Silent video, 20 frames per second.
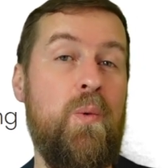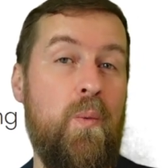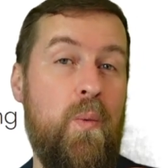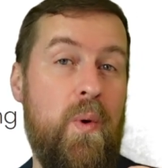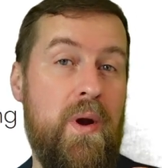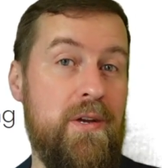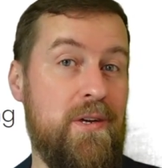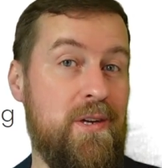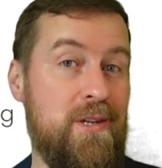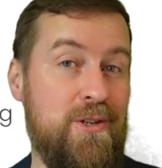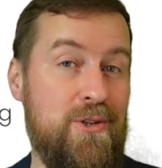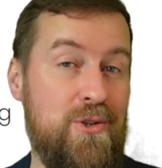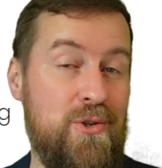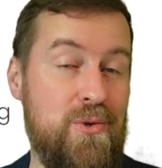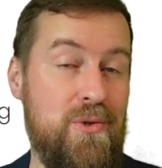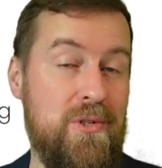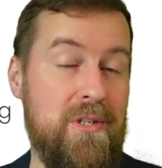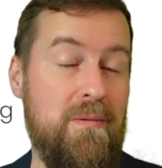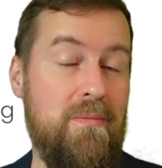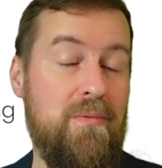where you can
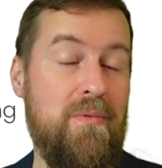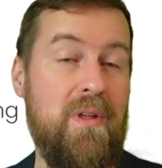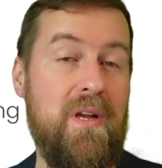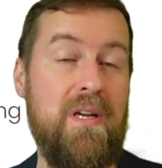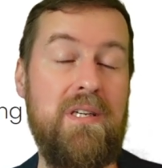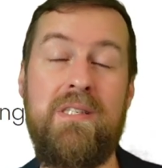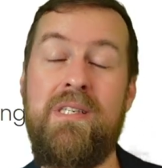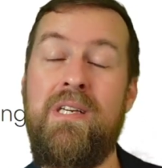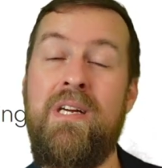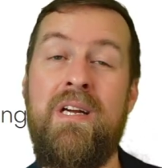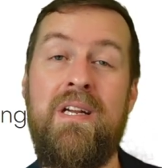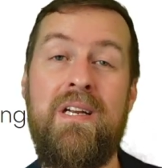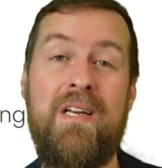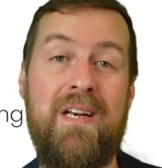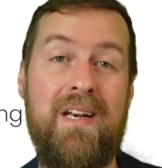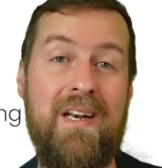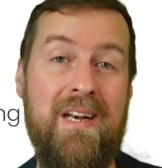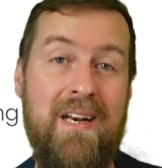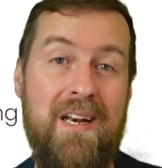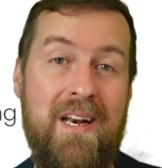do some things,
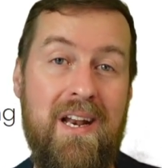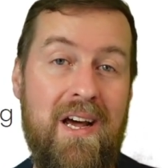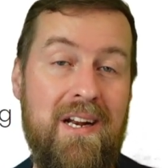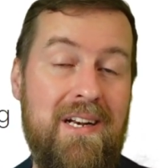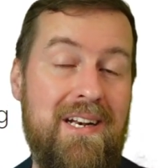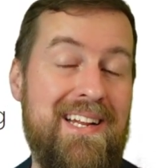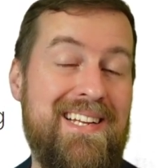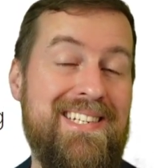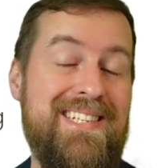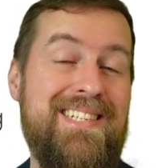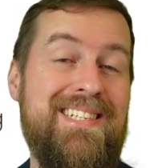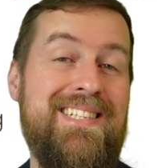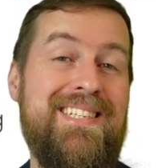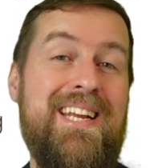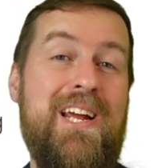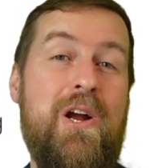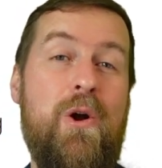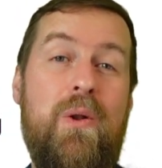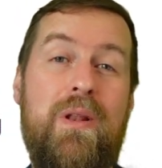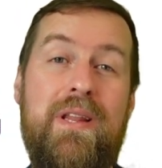not
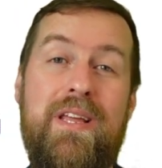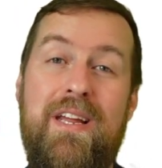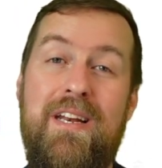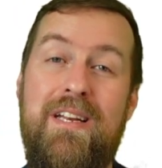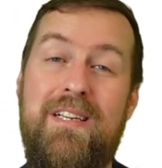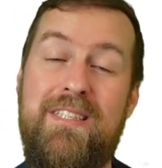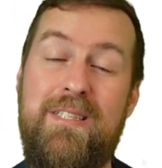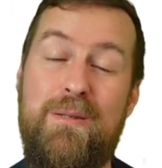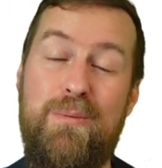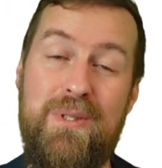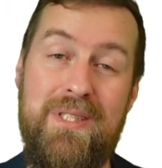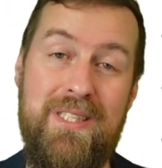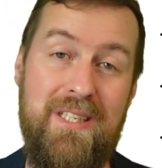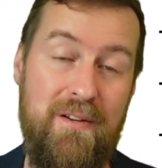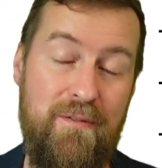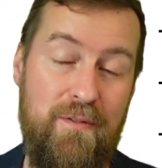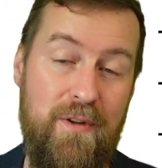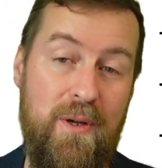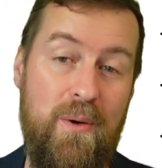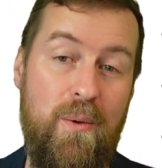necessarily in a
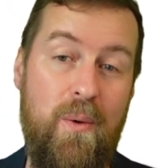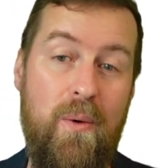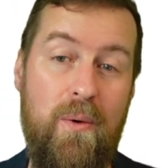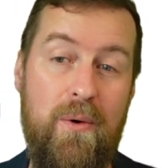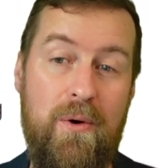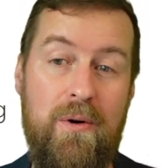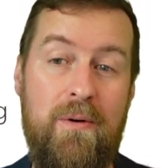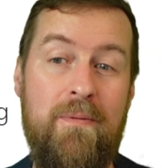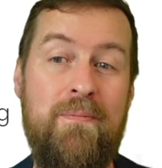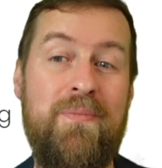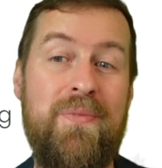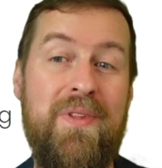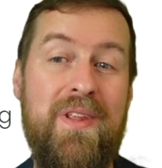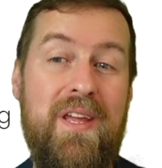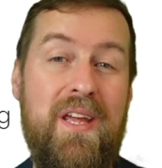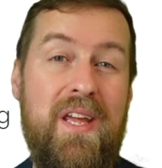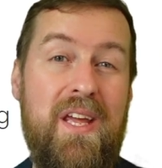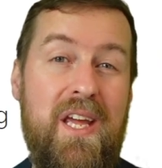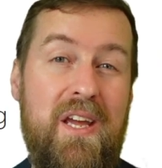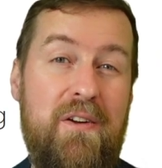specific order.
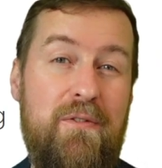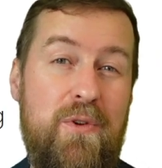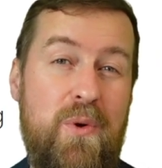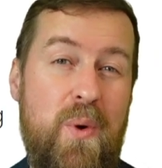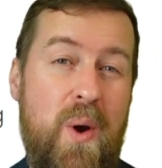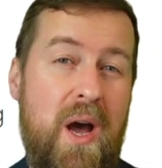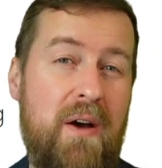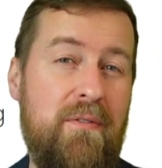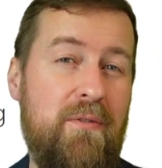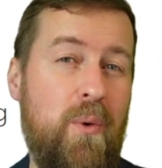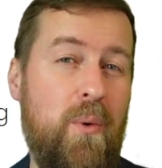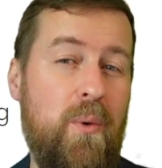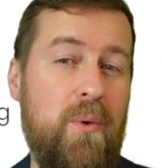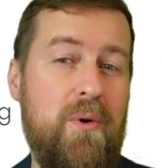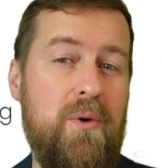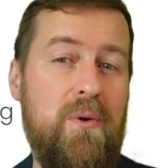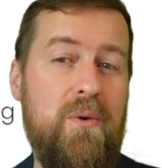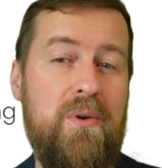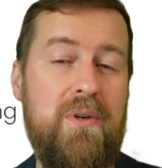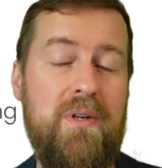If you have
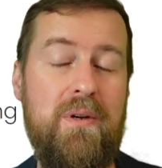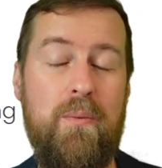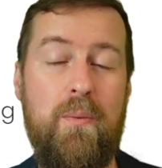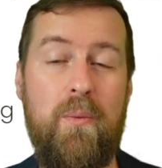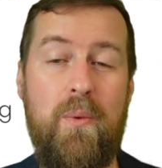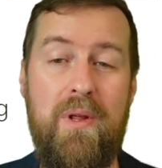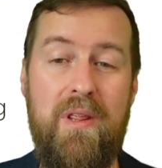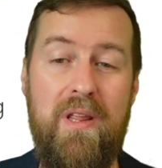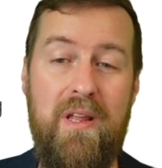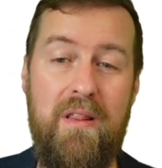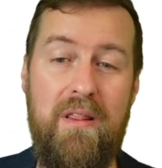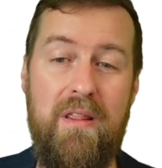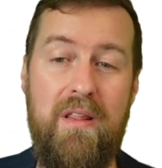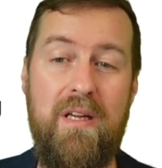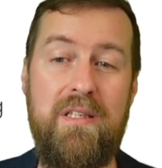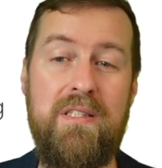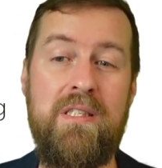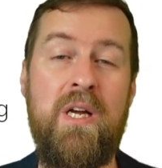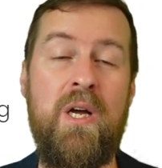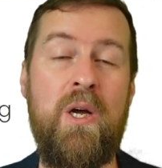order within
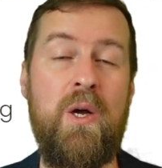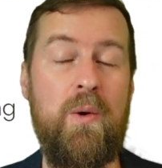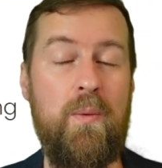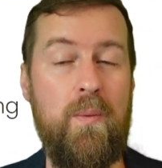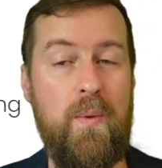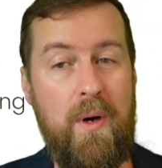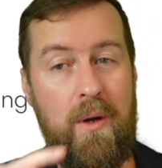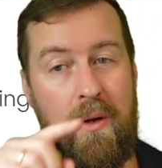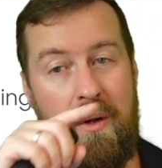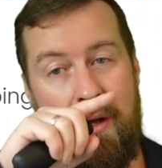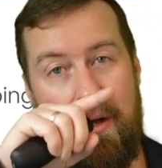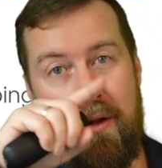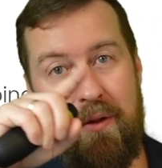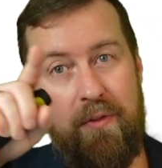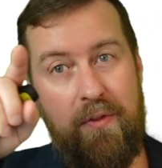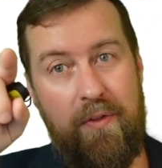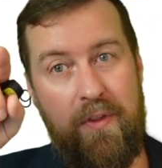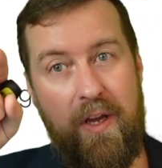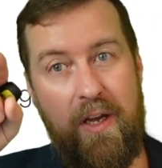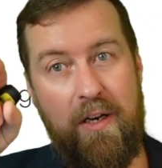things, well,
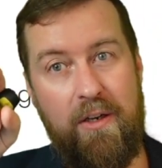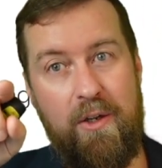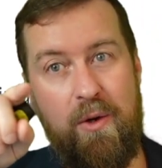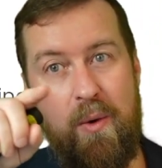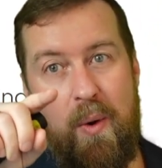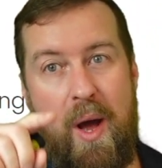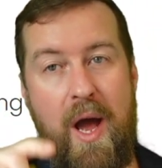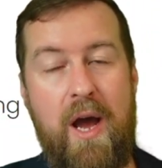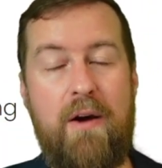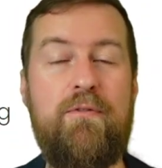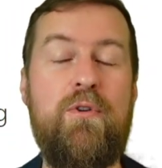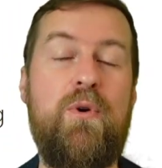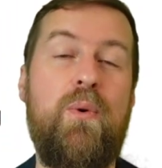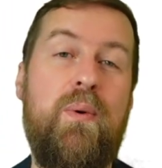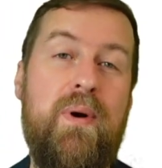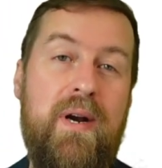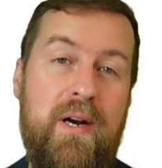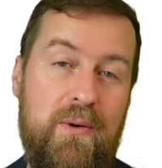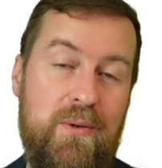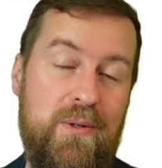then you have
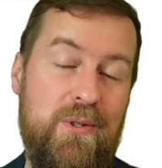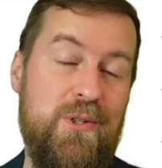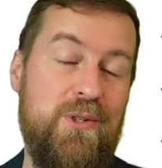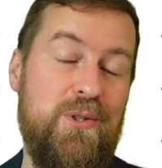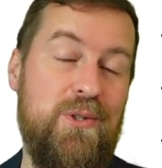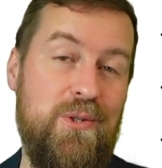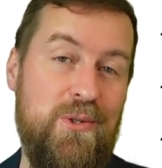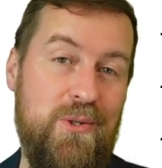your errors to